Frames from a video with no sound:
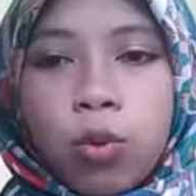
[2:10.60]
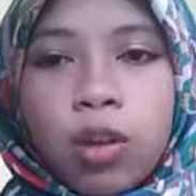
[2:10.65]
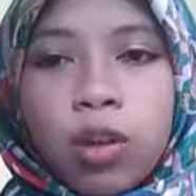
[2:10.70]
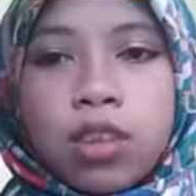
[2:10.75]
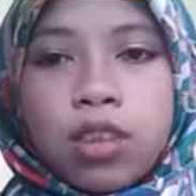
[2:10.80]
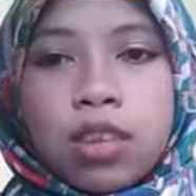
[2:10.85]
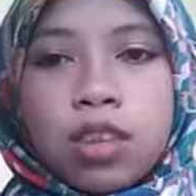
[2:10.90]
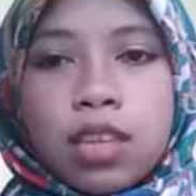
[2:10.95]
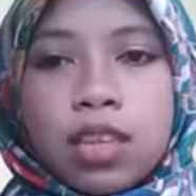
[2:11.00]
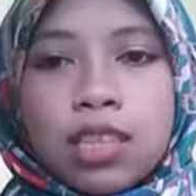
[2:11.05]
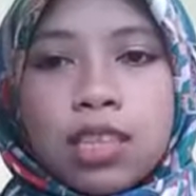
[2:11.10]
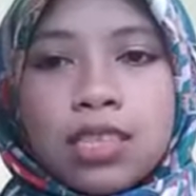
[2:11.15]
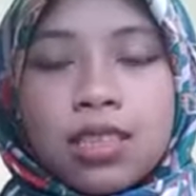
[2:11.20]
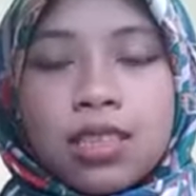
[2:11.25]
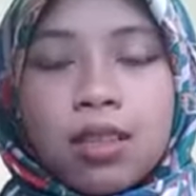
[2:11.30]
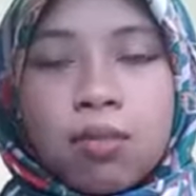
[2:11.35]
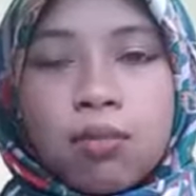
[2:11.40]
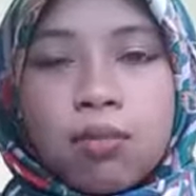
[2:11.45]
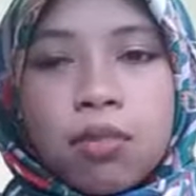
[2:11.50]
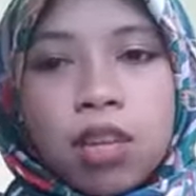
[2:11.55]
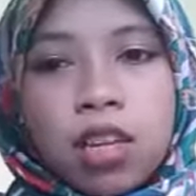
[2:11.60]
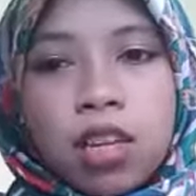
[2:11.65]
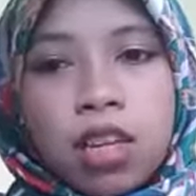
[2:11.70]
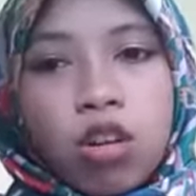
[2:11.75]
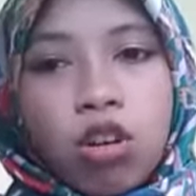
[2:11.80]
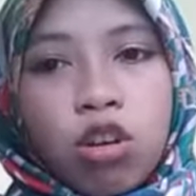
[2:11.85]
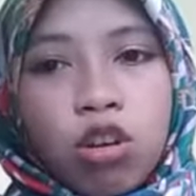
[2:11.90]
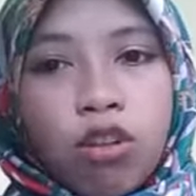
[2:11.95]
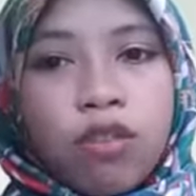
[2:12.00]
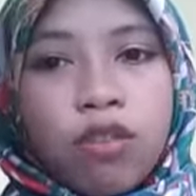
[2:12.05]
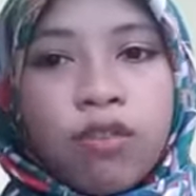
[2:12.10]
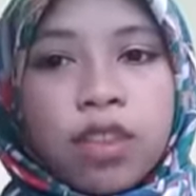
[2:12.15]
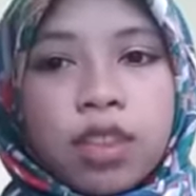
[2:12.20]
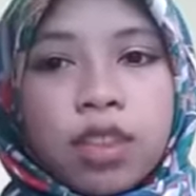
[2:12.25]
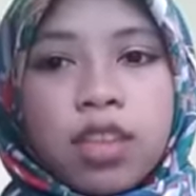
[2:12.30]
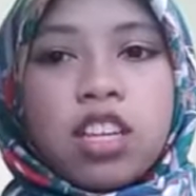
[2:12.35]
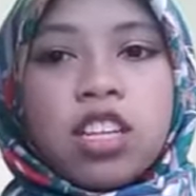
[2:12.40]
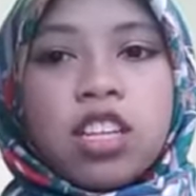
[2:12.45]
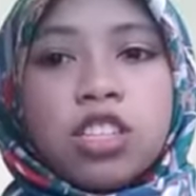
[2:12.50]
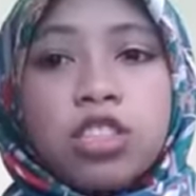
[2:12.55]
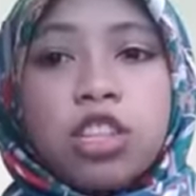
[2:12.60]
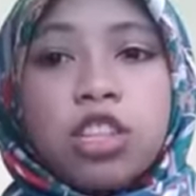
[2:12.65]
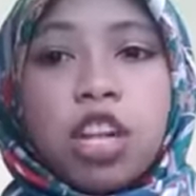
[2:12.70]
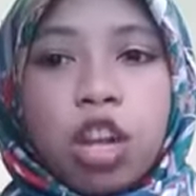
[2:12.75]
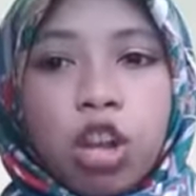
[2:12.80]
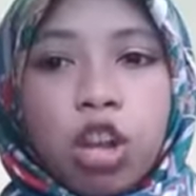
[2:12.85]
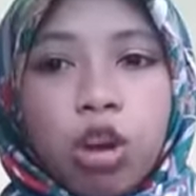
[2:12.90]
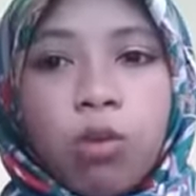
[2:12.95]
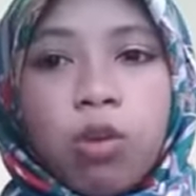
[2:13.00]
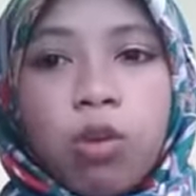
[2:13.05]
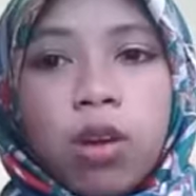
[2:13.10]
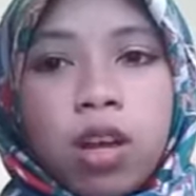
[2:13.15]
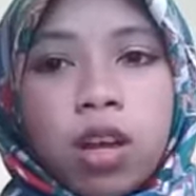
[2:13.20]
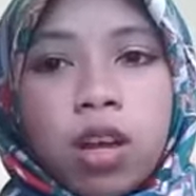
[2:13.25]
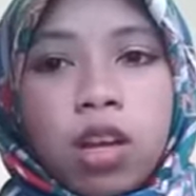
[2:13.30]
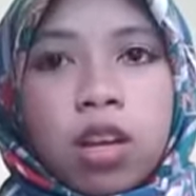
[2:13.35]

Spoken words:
what is the meaning of international law.